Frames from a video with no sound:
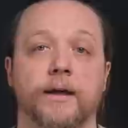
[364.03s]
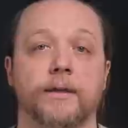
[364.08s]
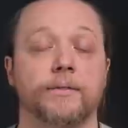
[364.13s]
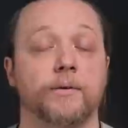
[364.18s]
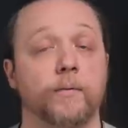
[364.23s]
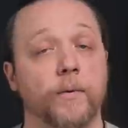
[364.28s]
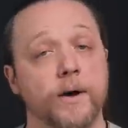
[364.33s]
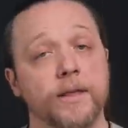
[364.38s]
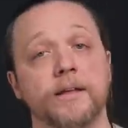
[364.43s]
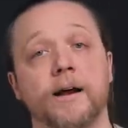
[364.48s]
And
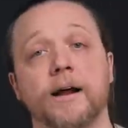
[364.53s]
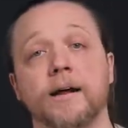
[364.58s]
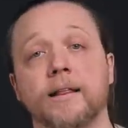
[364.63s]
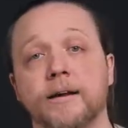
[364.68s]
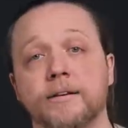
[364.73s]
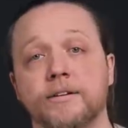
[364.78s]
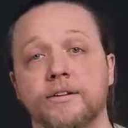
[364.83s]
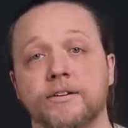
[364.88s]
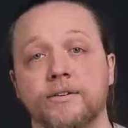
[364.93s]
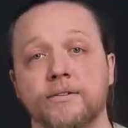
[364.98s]
the way that I
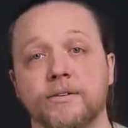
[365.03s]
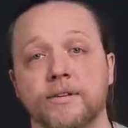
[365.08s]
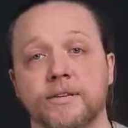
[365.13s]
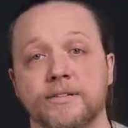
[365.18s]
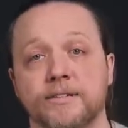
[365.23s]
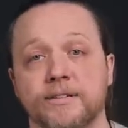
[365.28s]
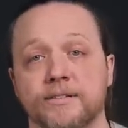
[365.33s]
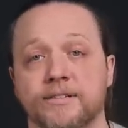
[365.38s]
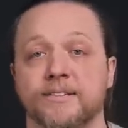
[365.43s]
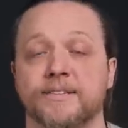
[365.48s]
like to do
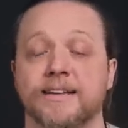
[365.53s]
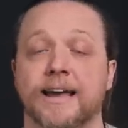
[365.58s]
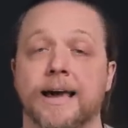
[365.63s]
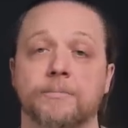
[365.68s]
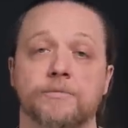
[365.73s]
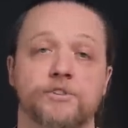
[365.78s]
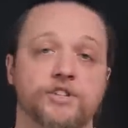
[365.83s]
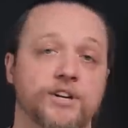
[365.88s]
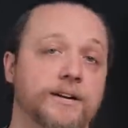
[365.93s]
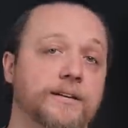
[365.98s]
this is to
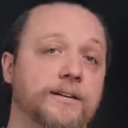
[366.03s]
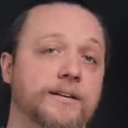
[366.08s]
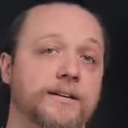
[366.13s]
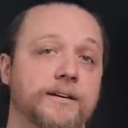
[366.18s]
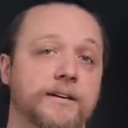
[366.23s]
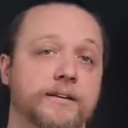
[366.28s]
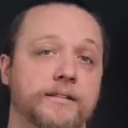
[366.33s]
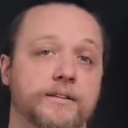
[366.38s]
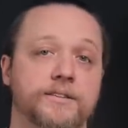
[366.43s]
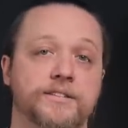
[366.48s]
tap
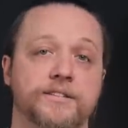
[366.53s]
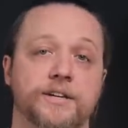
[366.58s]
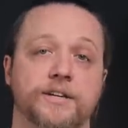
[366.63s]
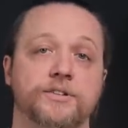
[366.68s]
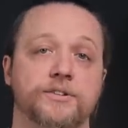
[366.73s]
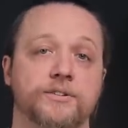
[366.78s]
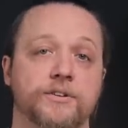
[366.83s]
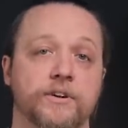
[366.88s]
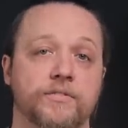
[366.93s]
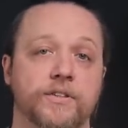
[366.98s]
gently in the
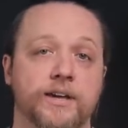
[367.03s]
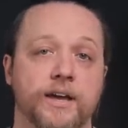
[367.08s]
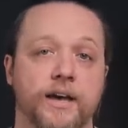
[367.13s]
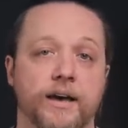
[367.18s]
center of the